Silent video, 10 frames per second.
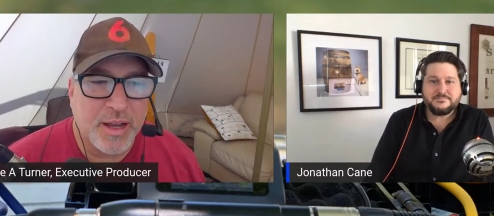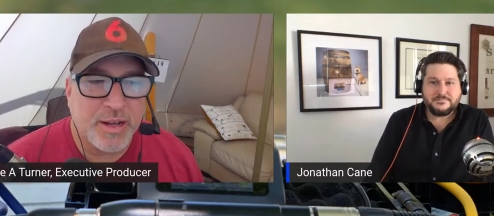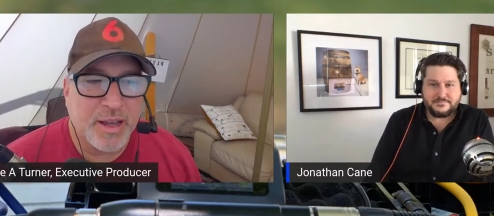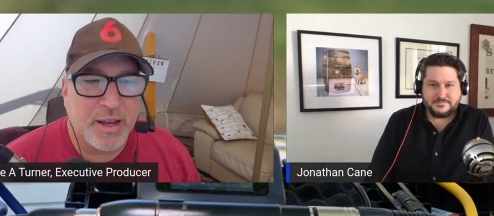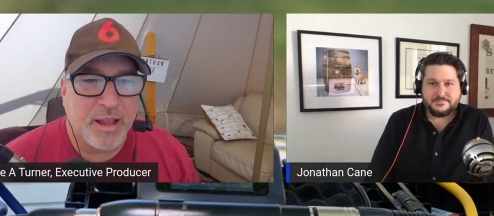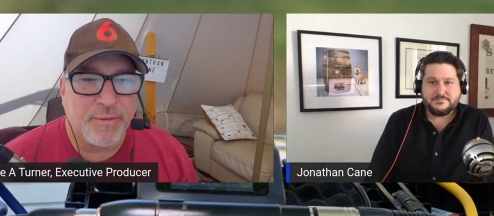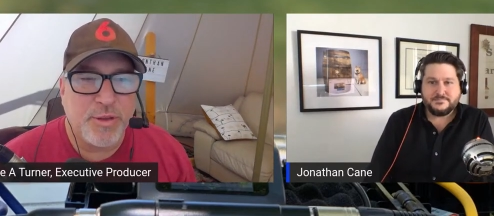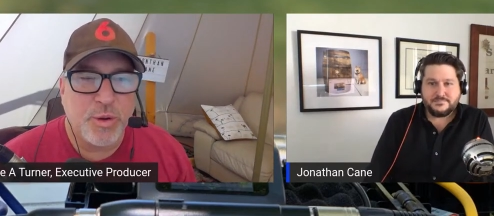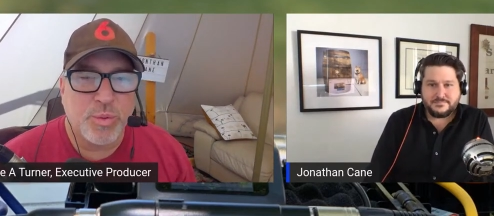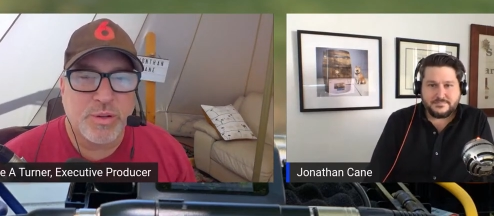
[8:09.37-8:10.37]
Speaker 1: And it,
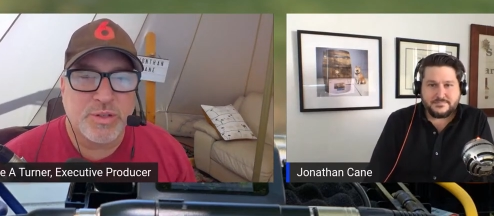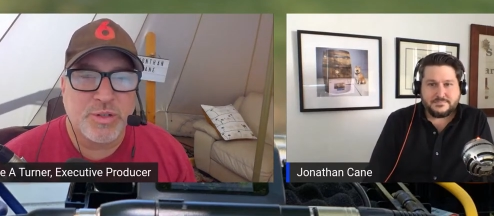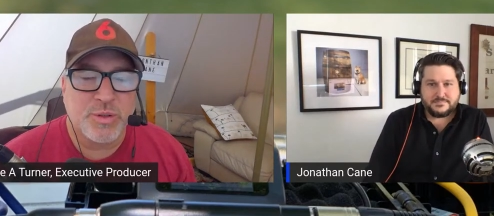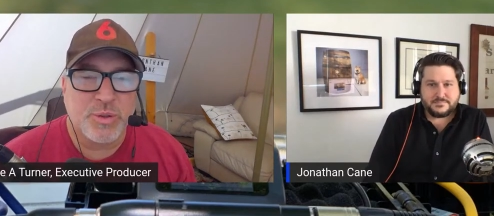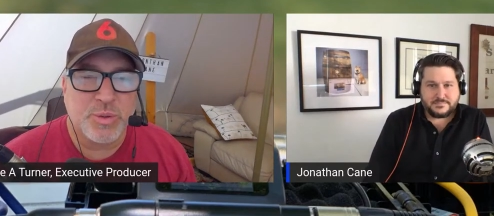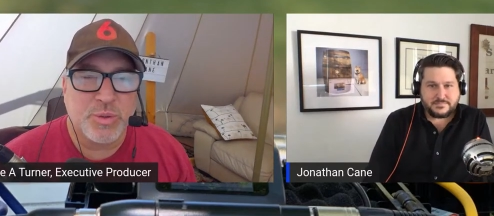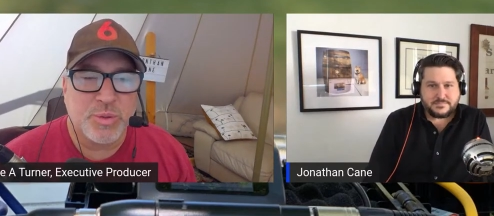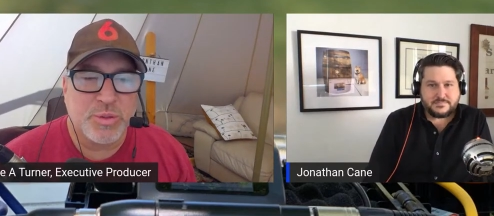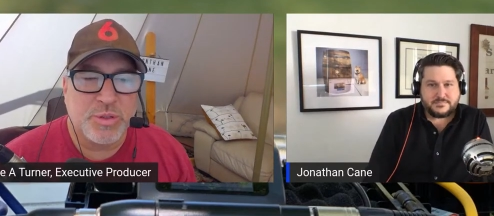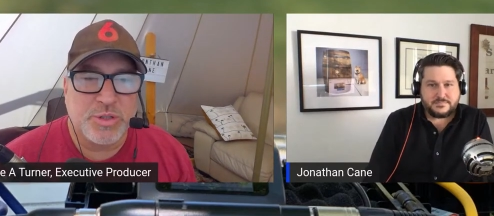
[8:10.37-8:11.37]
if you were
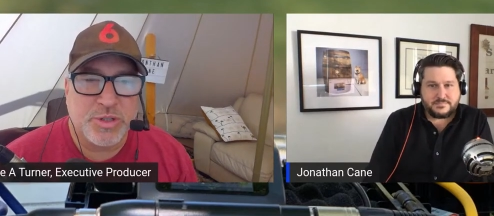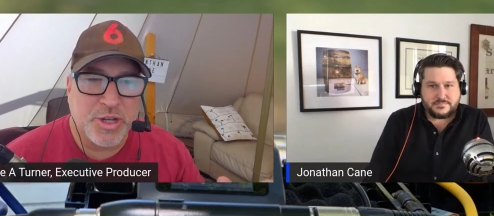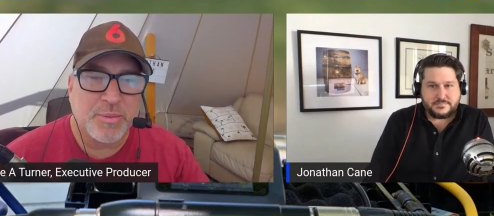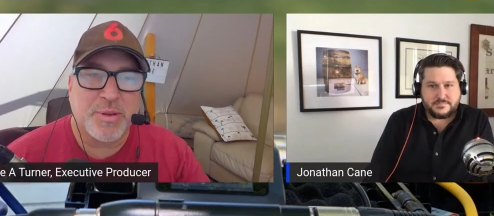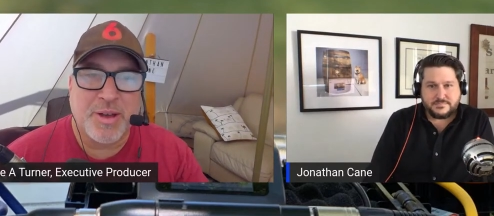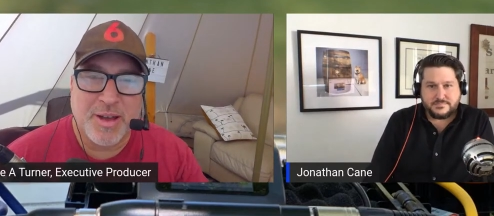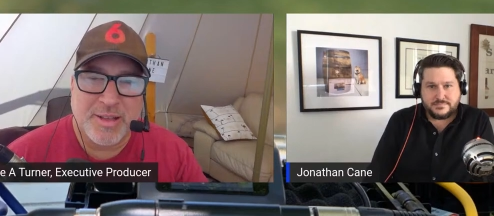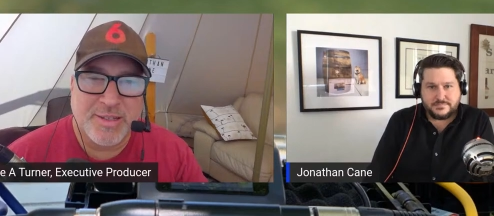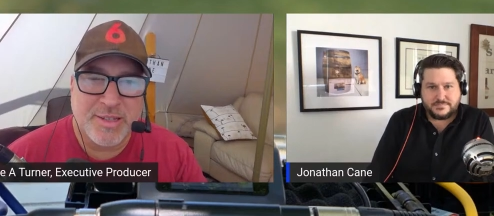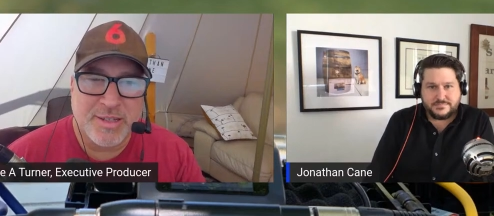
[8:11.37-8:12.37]
to jump
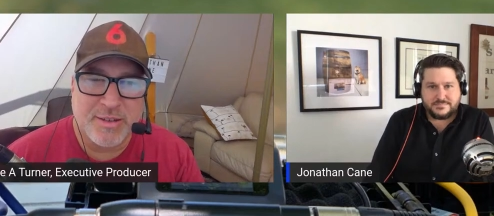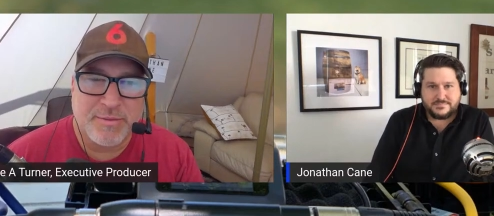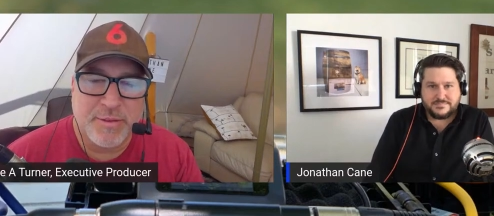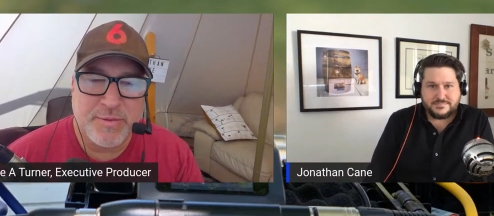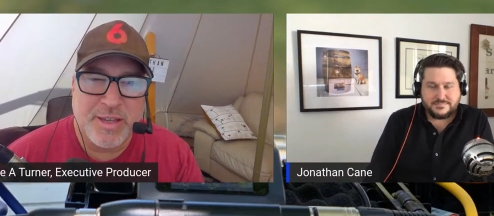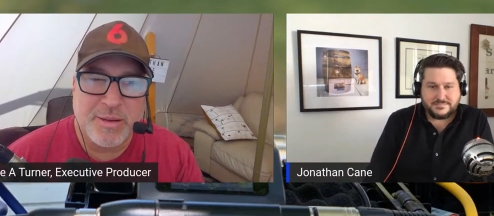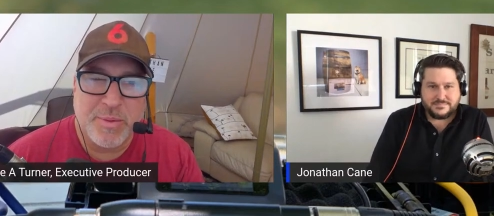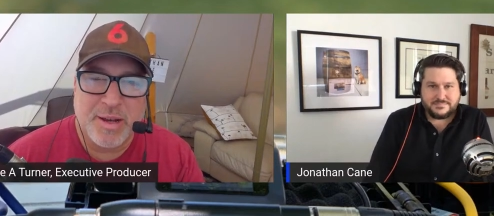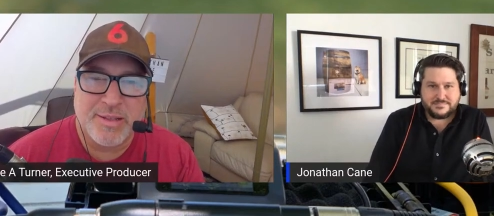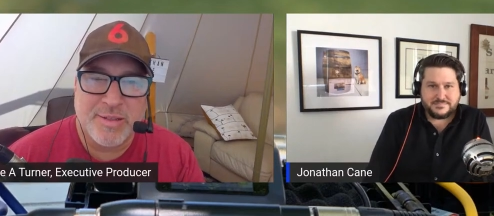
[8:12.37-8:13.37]
cut to 15
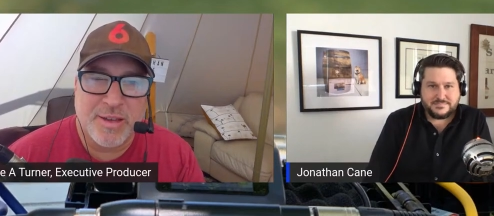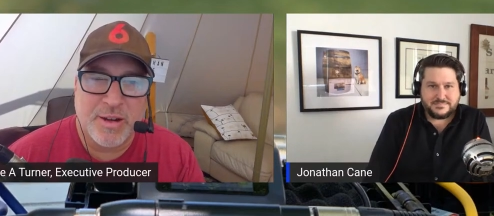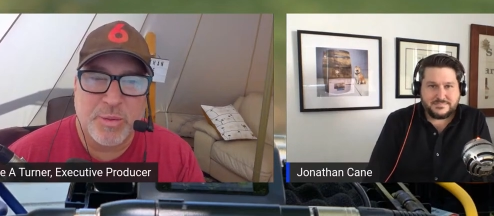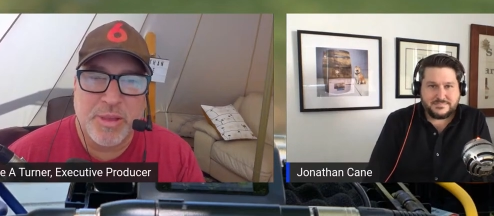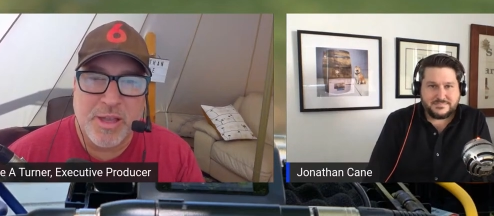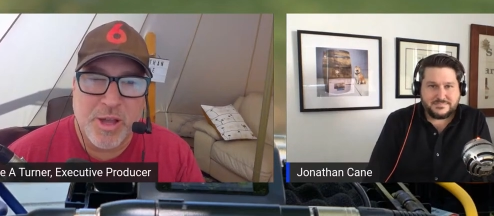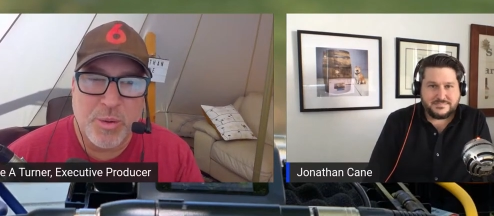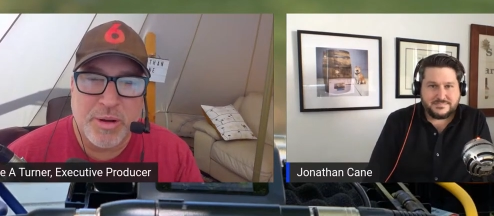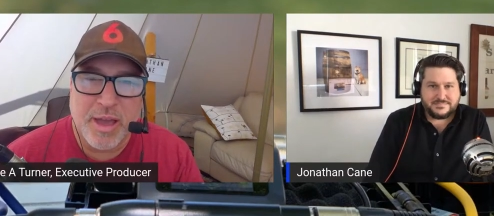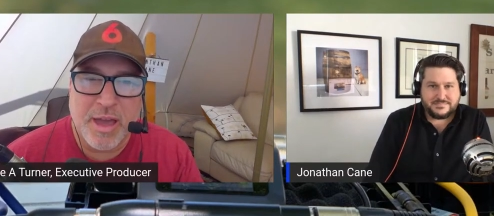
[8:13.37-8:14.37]
minutes later when they
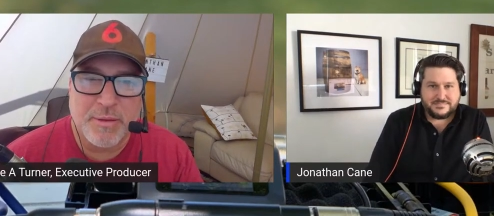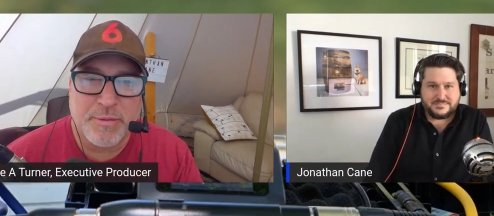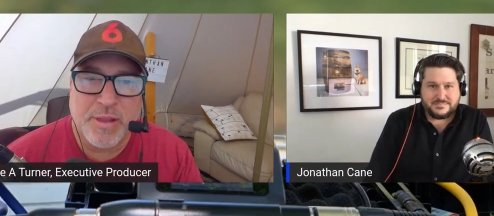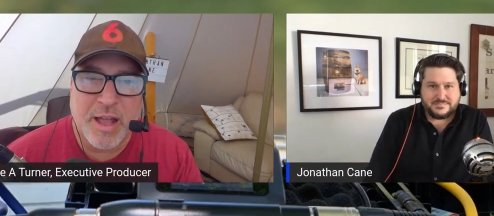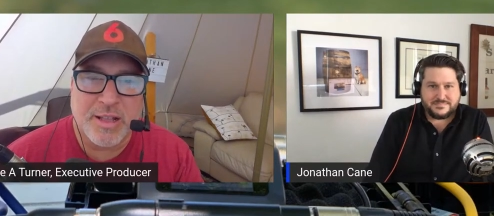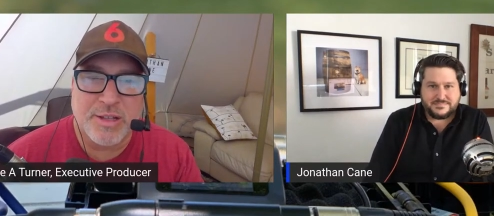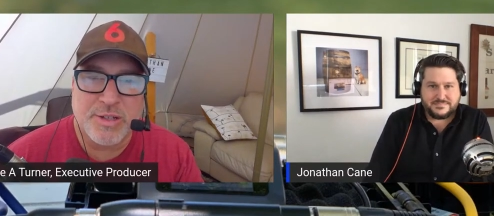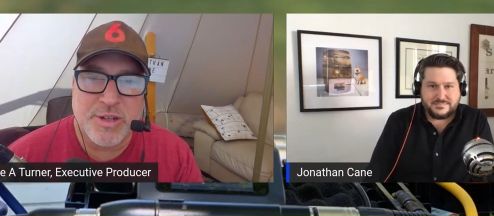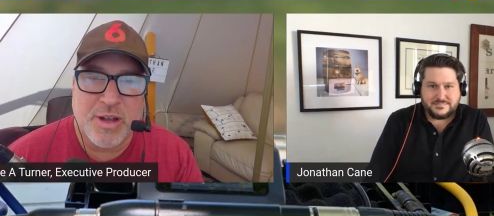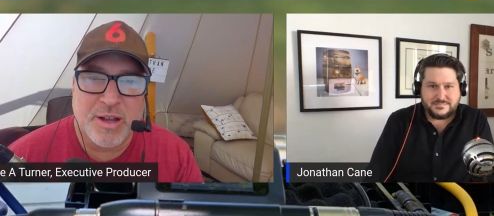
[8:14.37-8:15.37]
go into anaphylactic
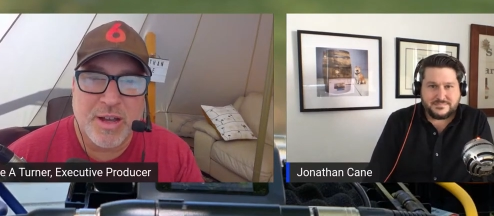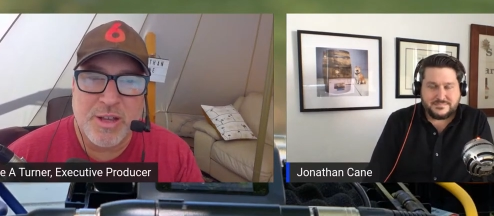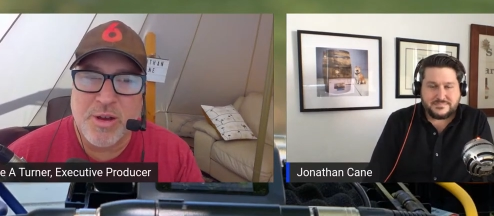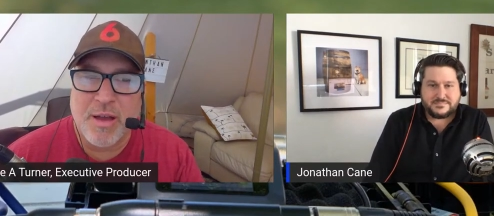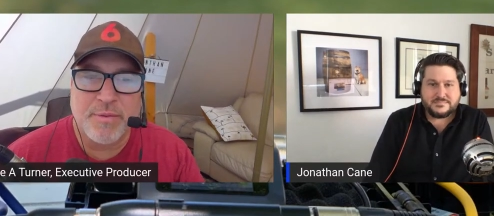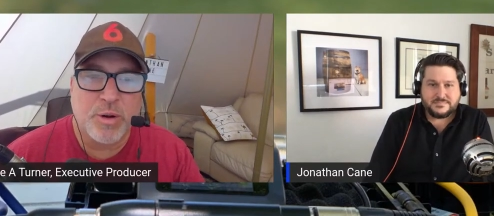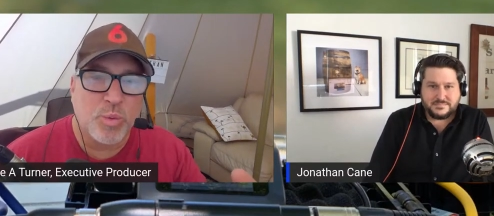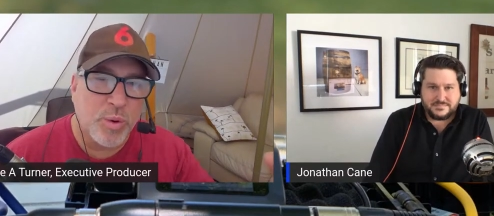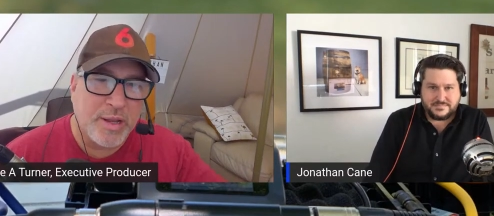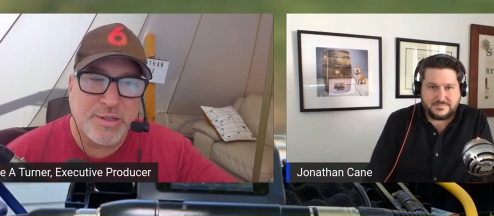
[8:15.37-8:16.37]
shock and you're having to
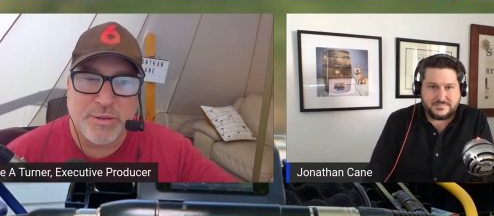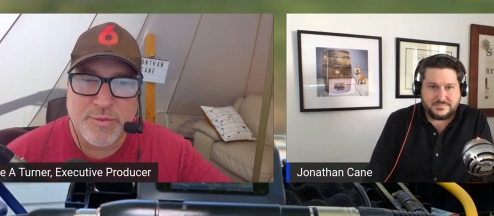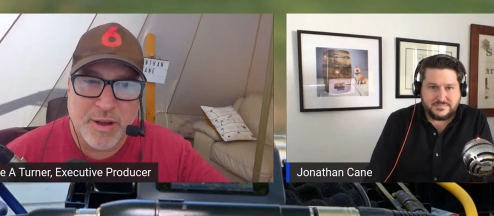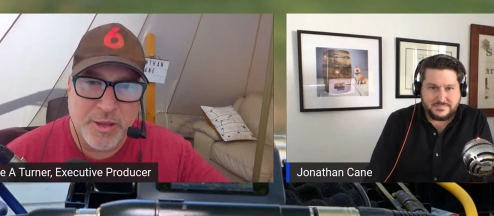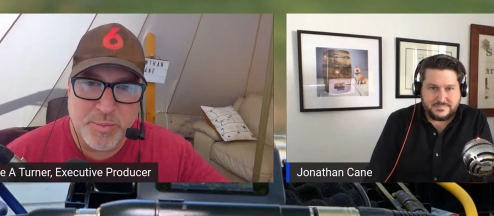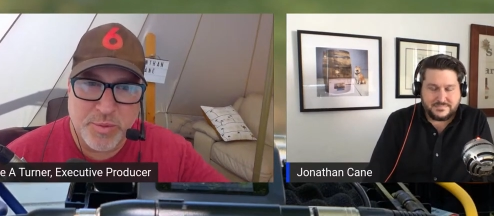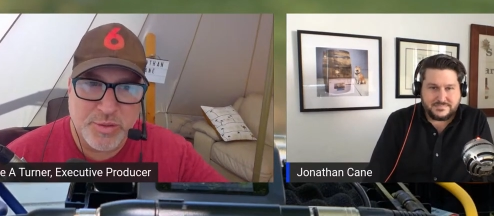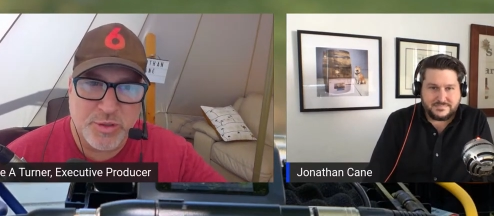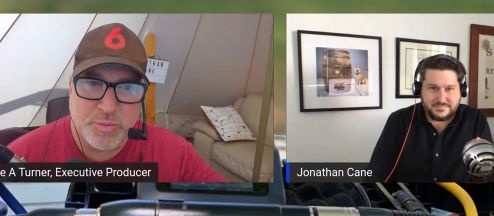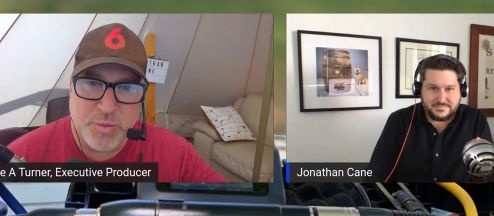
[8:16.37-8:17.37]
race to find the
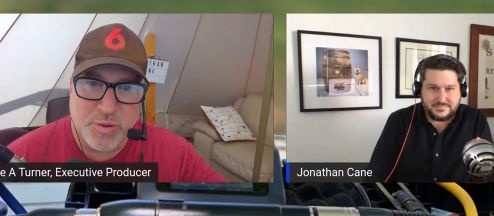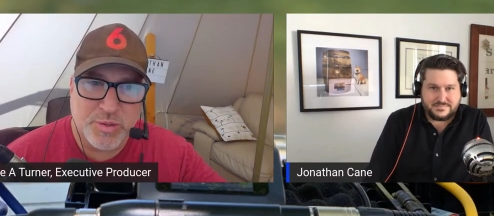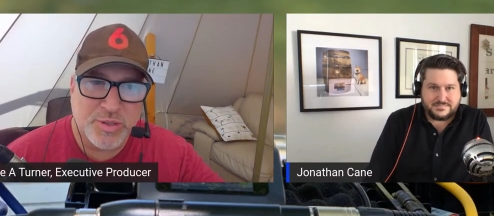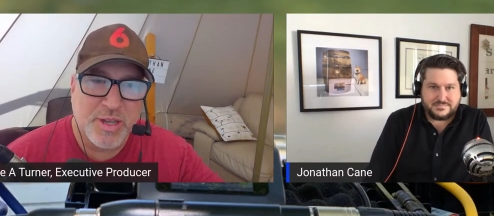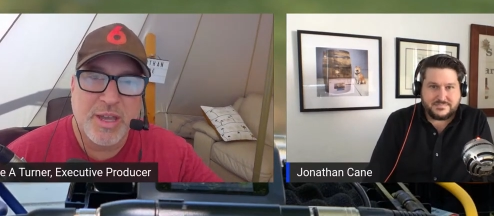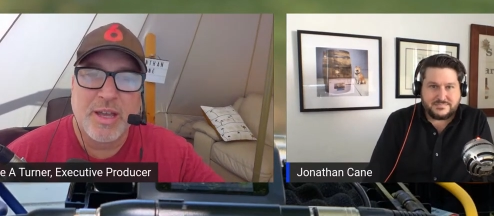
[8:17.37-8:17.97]
person's purse